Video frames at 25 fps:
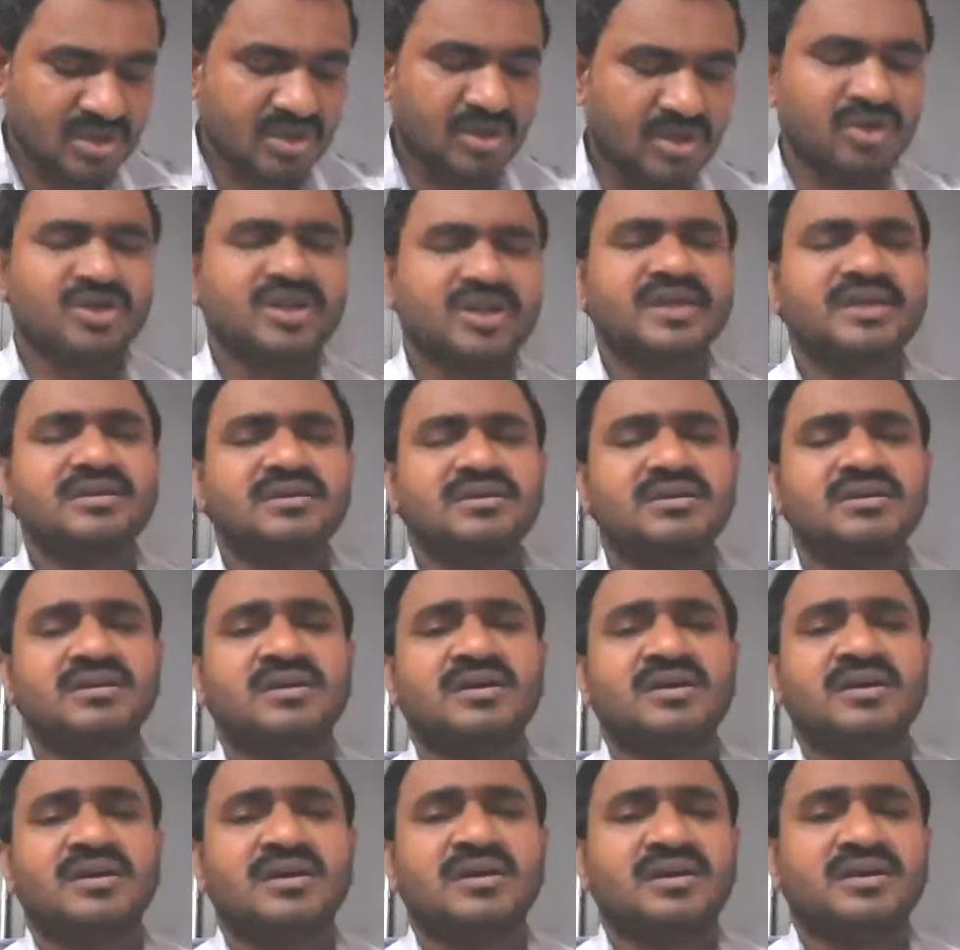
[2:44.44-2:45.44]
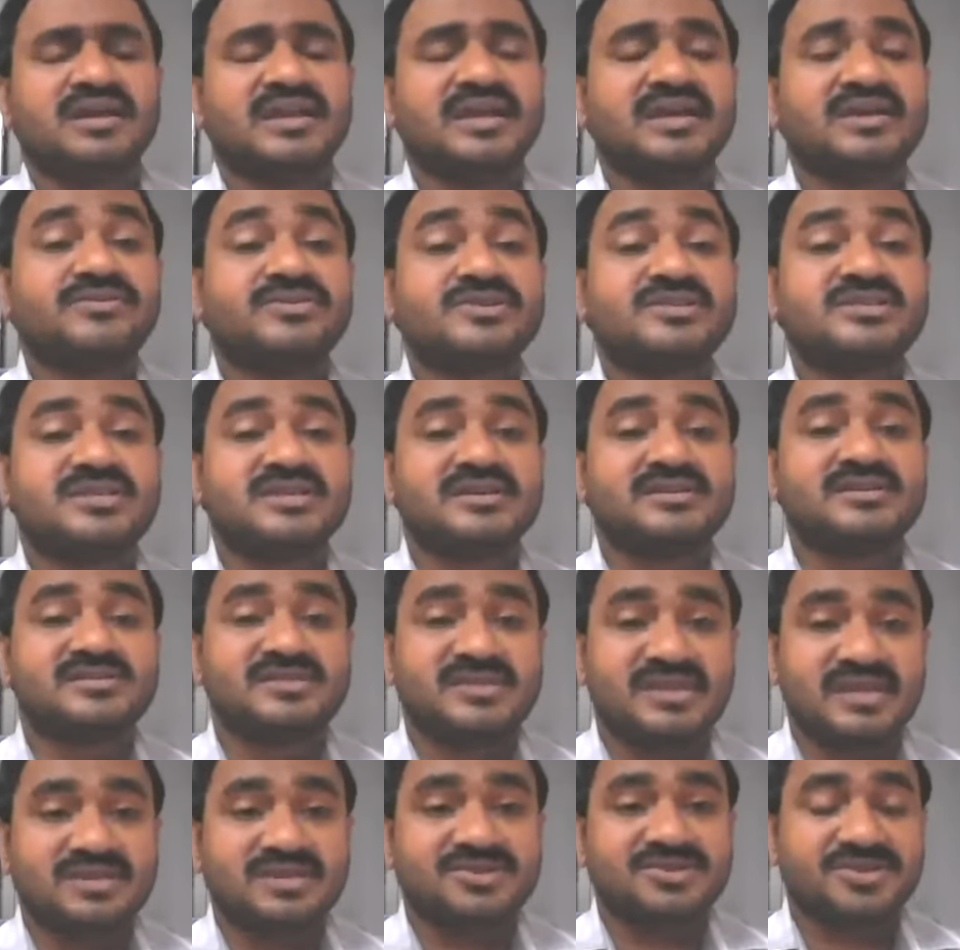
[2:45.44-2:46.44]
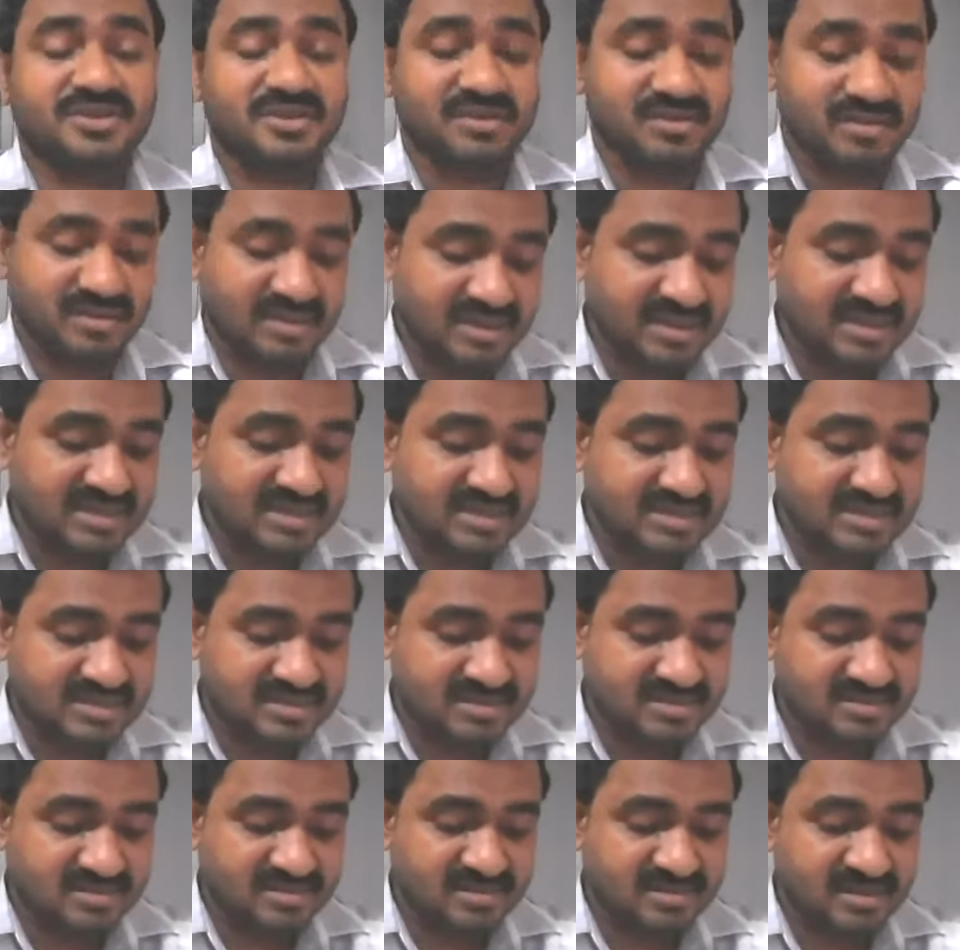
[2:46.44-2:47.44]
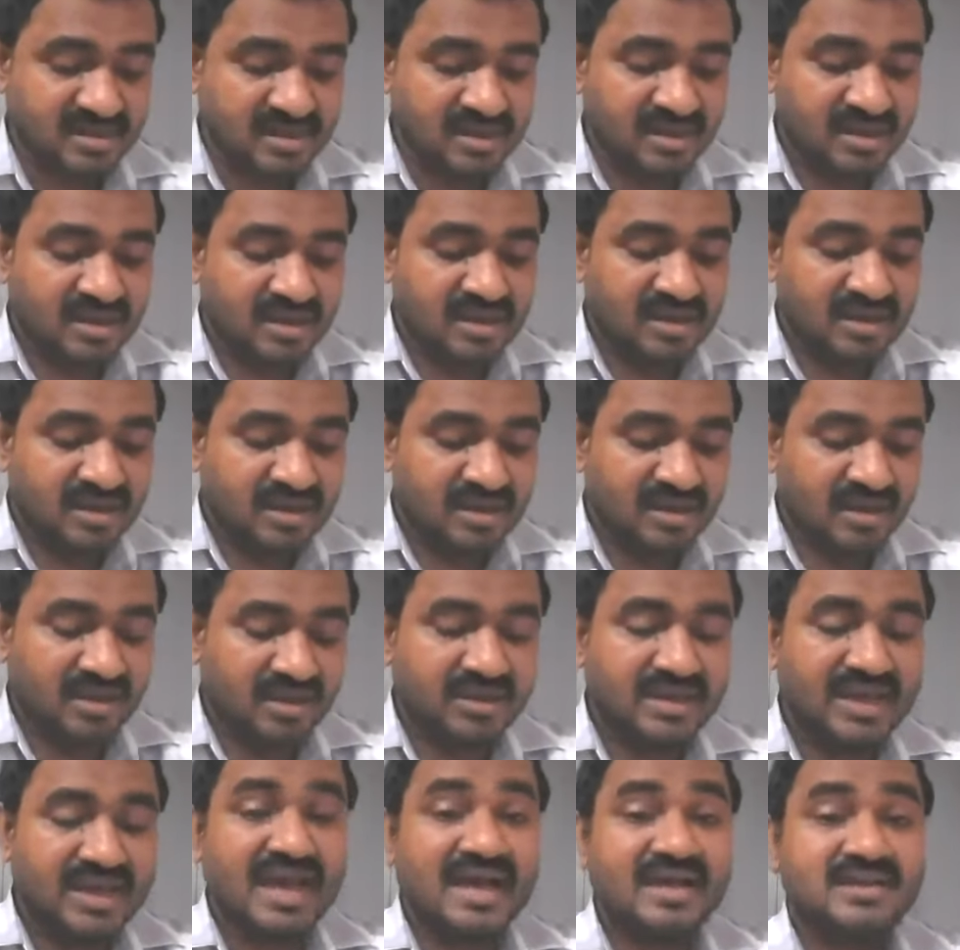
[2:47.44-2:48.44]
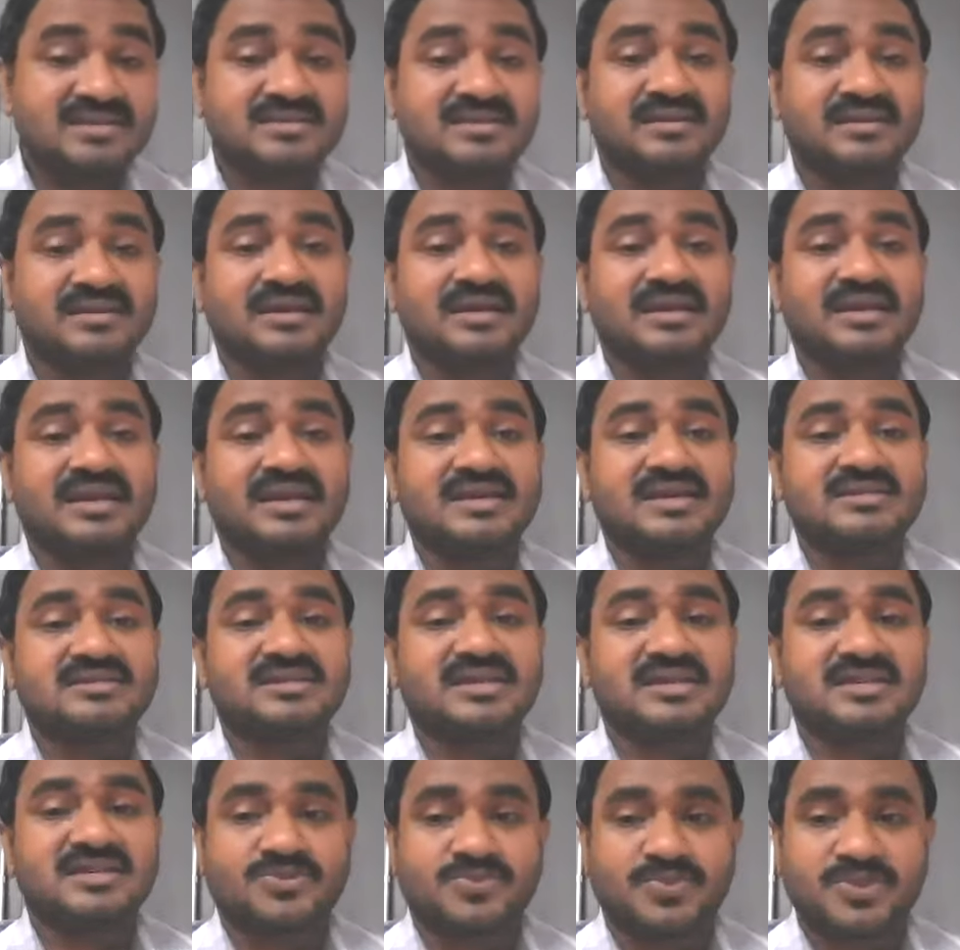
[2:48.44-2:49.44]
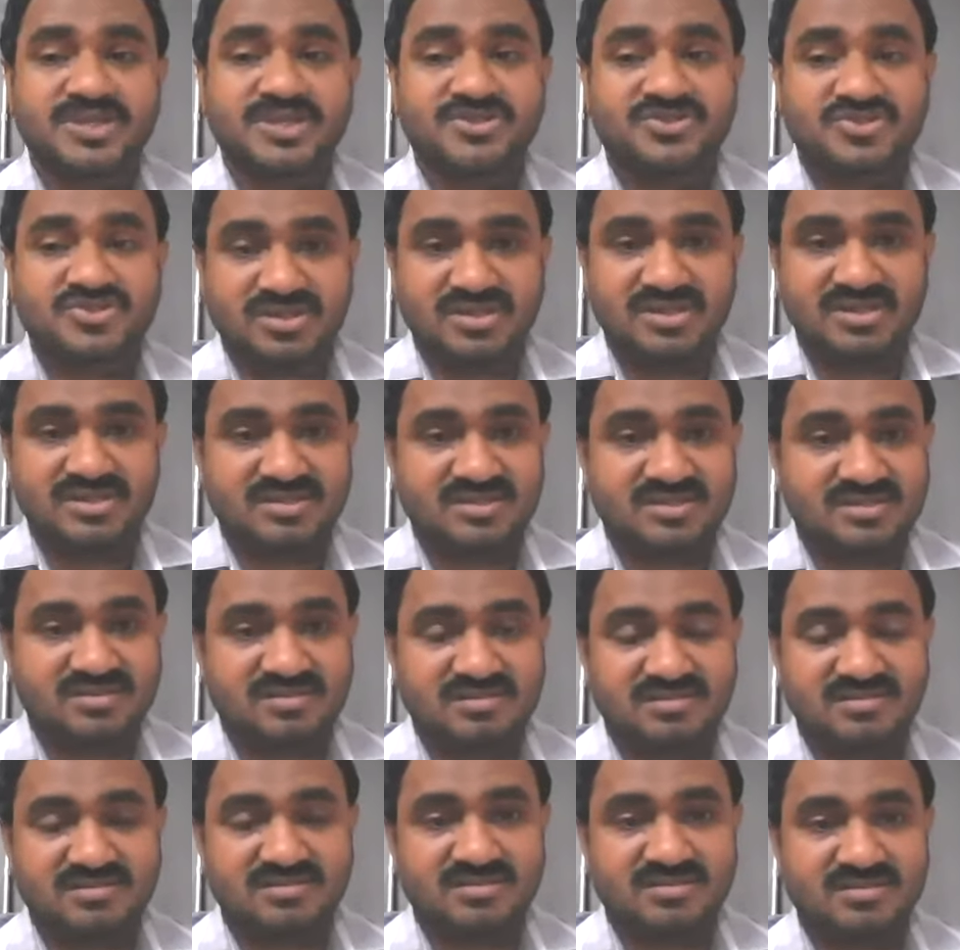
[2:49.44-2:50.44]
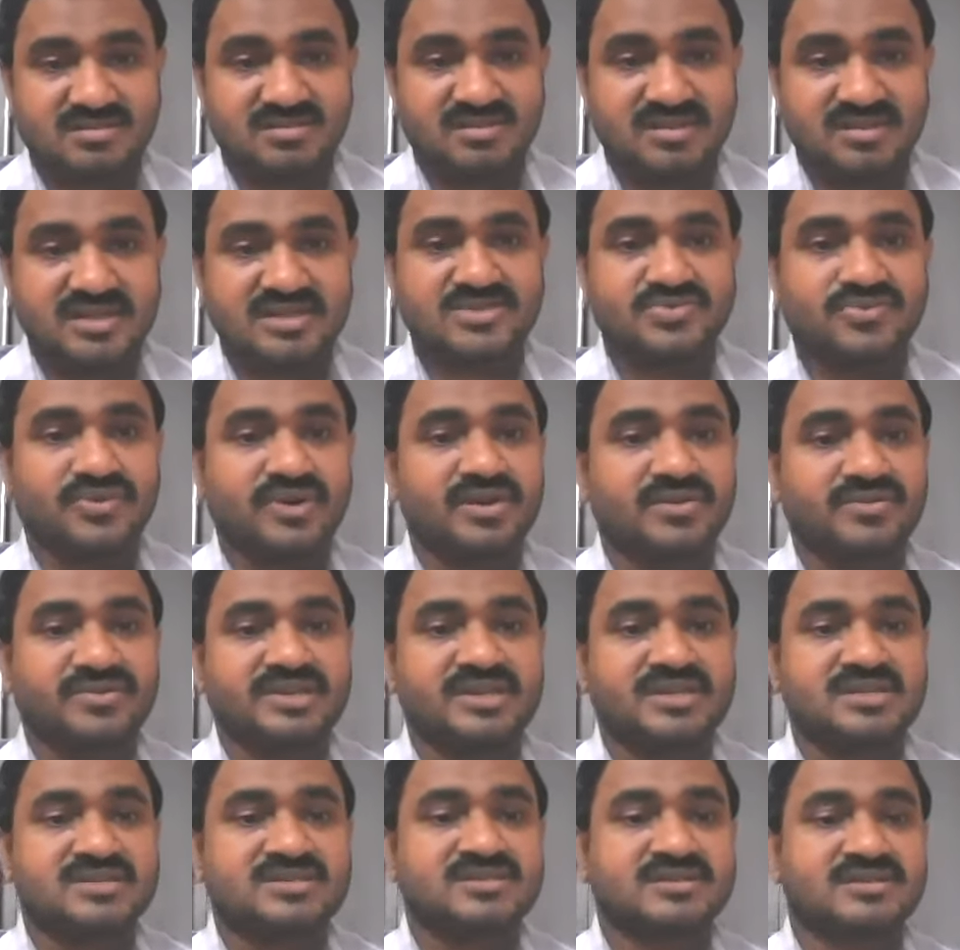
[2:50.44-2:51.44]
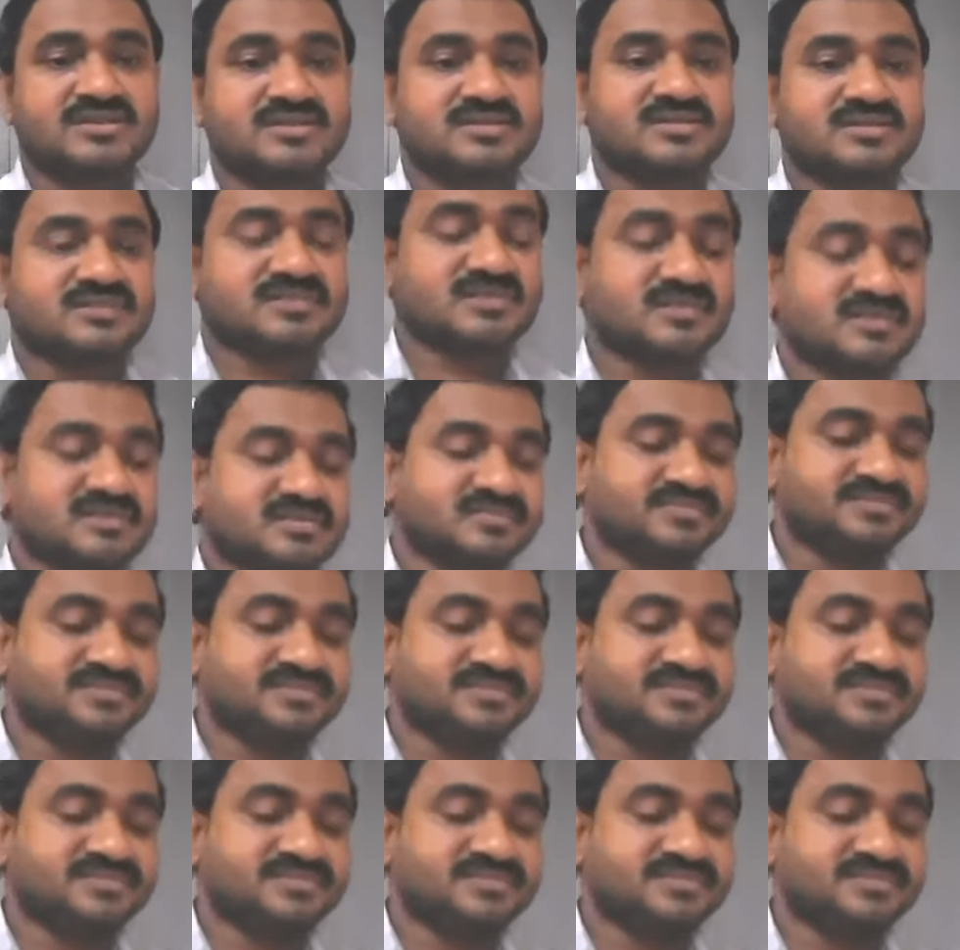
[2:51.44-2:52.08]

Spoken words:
Okay, linguistic structure is as real as the speech is. That's what we discussed.